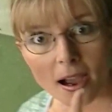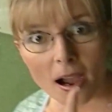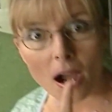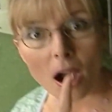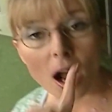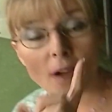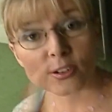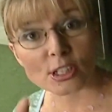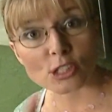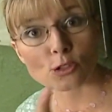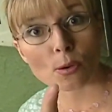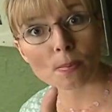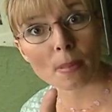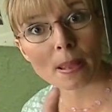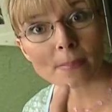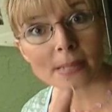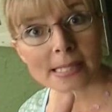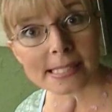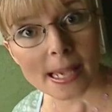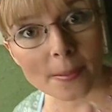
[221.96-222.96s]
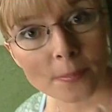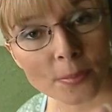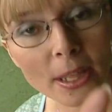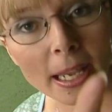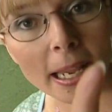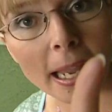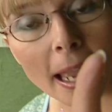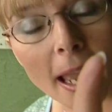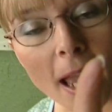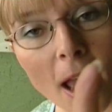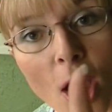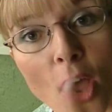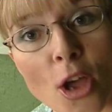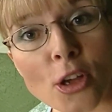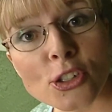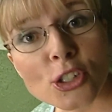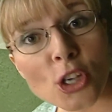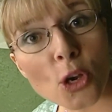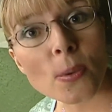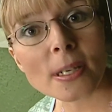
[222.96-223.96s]
I've just remembered something.
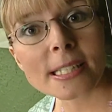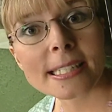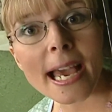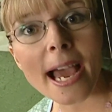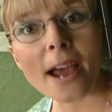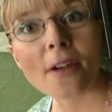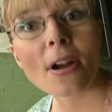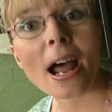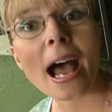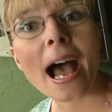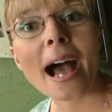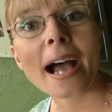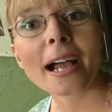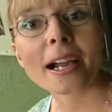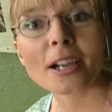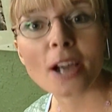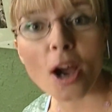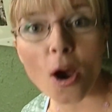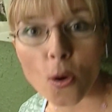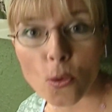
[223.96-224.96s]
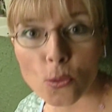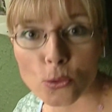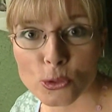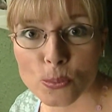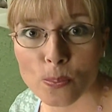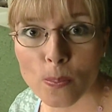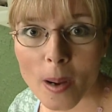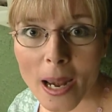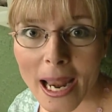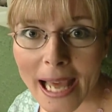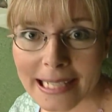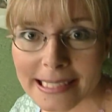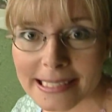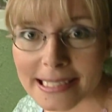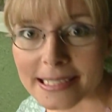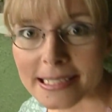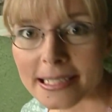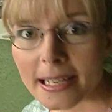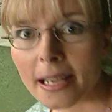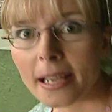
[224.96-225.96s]
Tuatara are
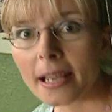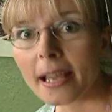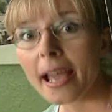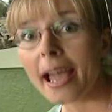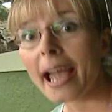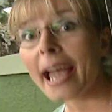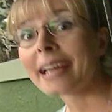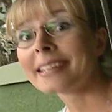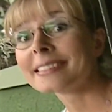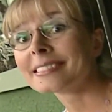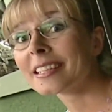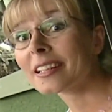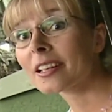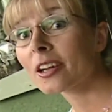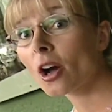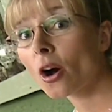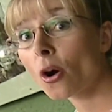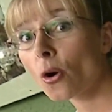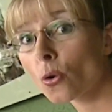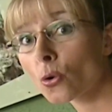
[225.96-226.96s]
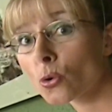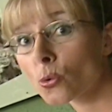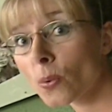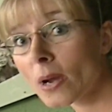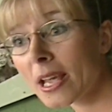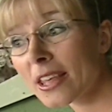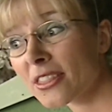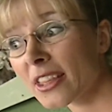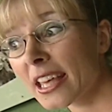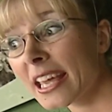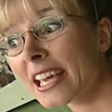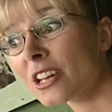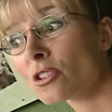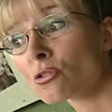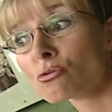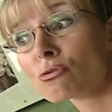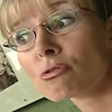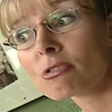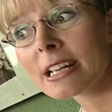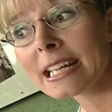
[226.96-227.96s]
cold-blooded, and in cold weather it
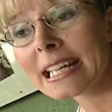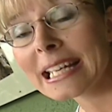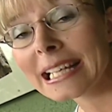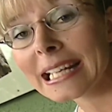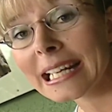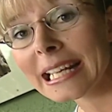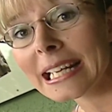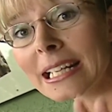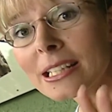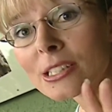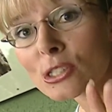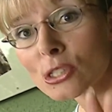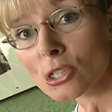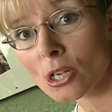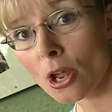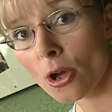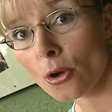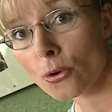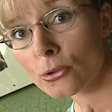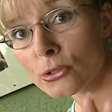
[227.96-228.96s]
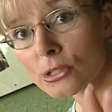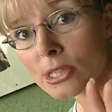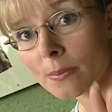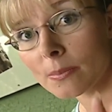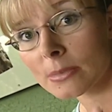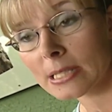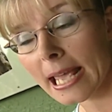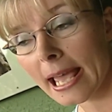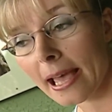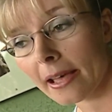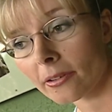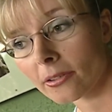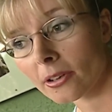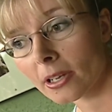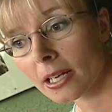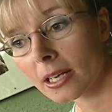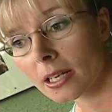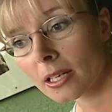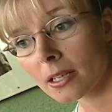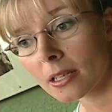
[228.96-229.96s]
really slows them down.
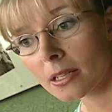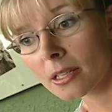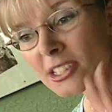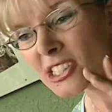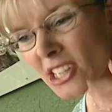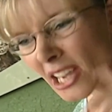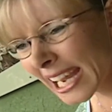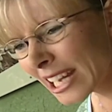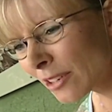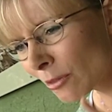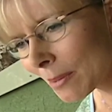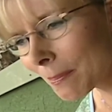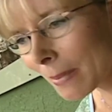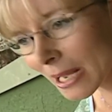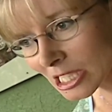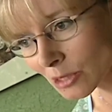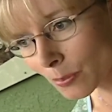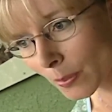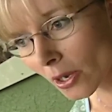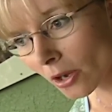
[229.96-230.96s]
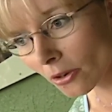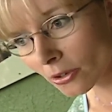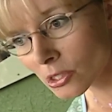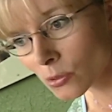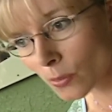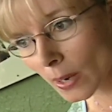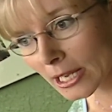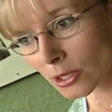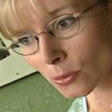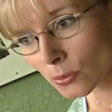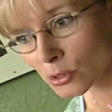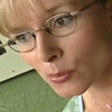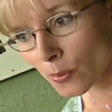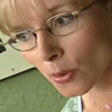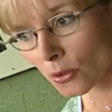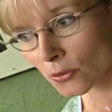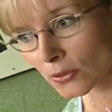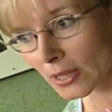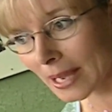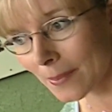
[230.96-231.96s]
So Henry must be on his way to his
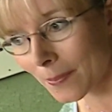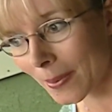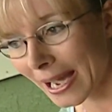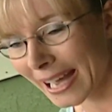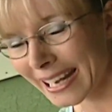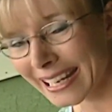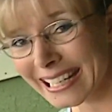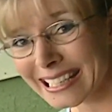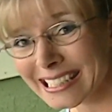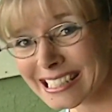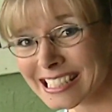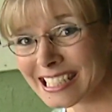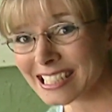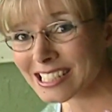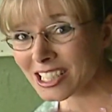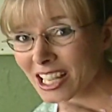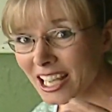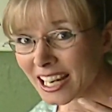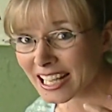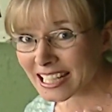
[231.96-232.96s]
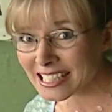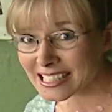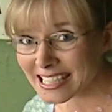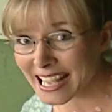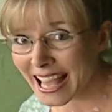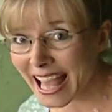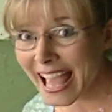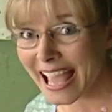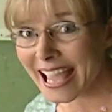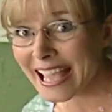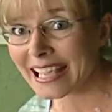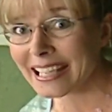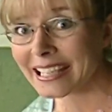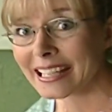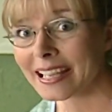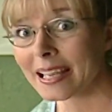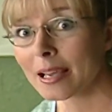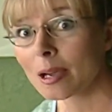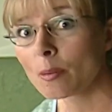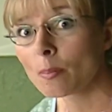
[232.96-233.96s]
birthday party. It's just gonna take
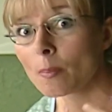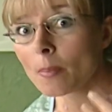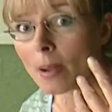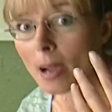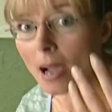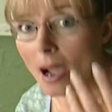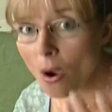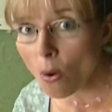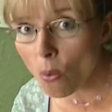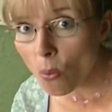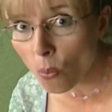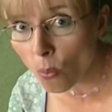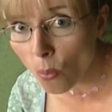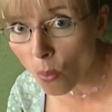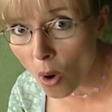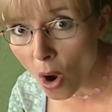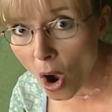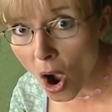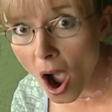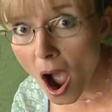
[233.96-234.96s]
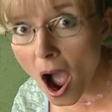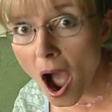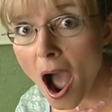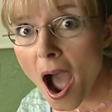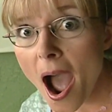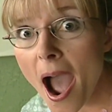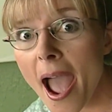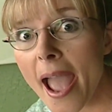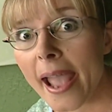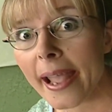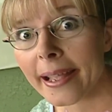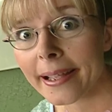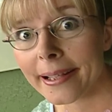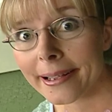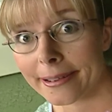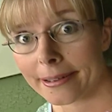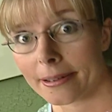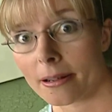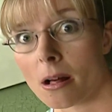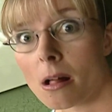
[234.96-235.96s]
him a
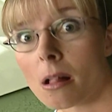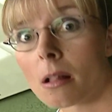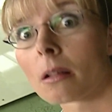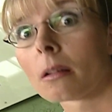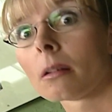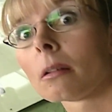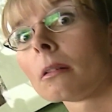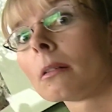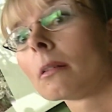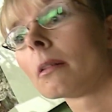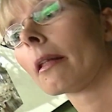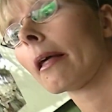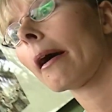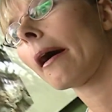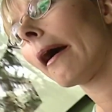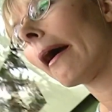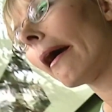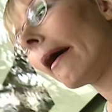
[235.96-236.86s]
while.